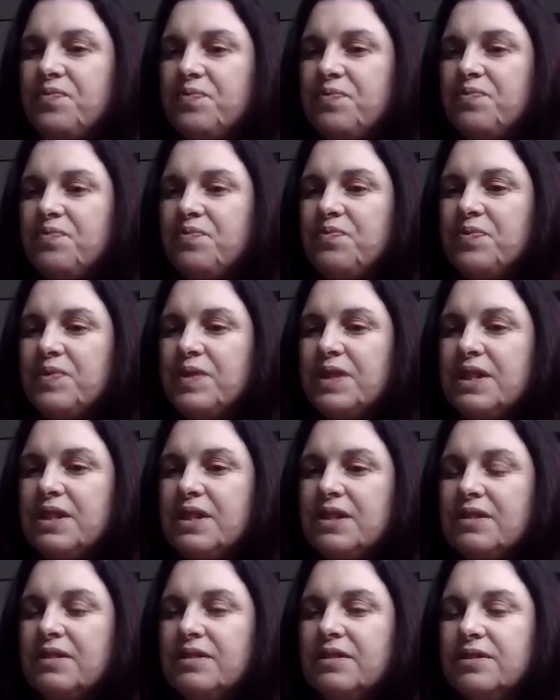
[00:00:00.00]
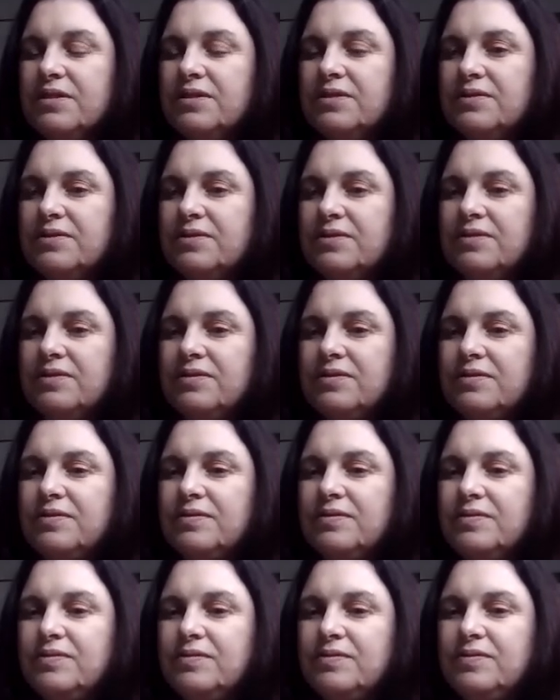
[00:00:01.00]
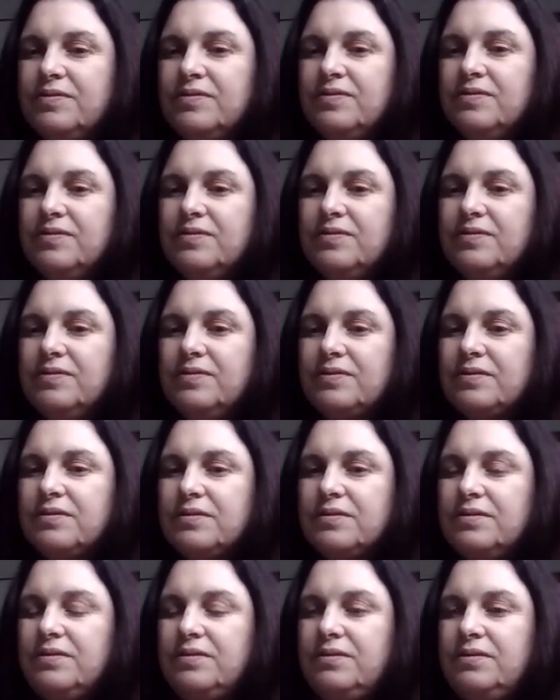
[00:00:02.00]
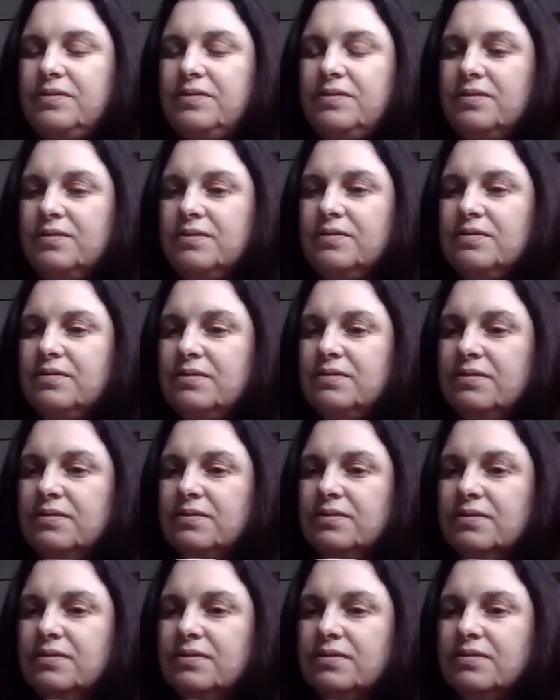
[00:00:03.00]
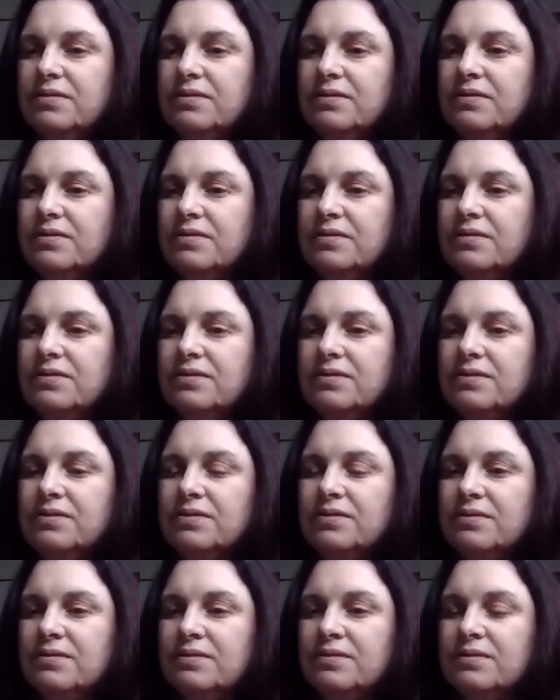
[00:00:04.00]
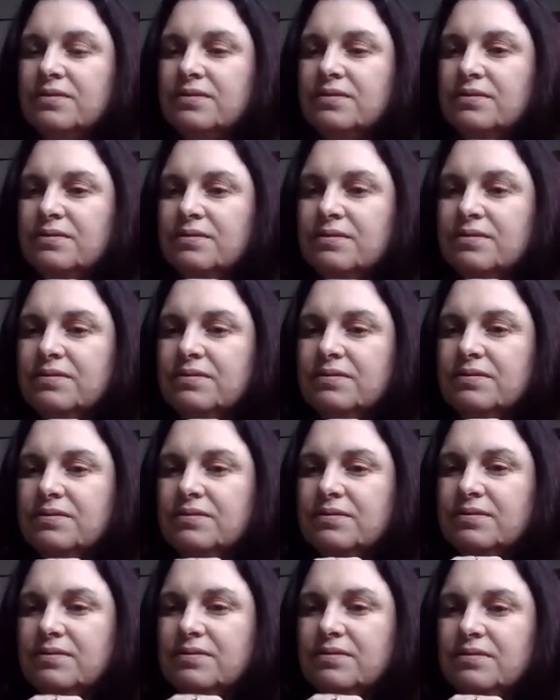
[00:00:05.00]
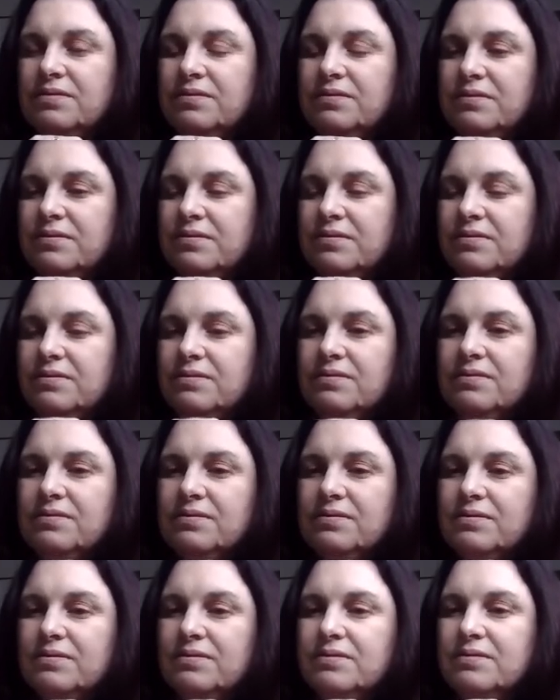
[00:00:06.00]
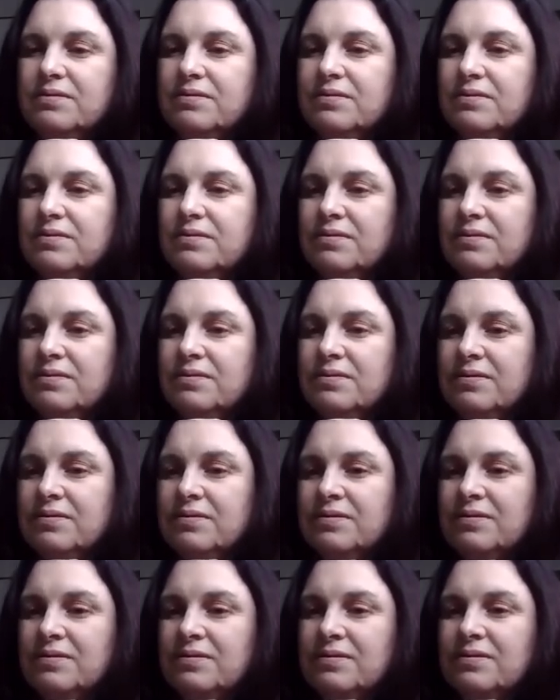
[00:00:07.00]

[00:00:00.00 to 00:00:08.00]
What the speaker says: This person isn't speaking.